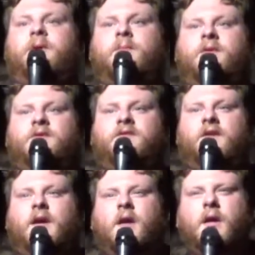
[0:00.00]
People are
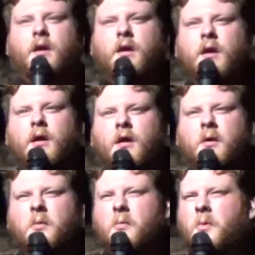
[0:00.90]
just
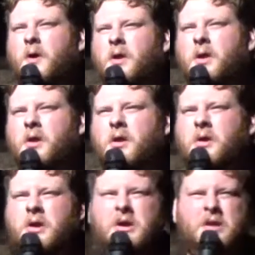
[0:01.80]
like,
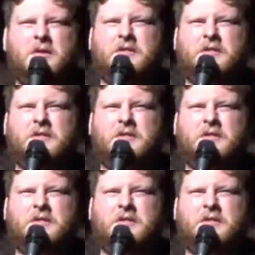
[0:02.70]
what?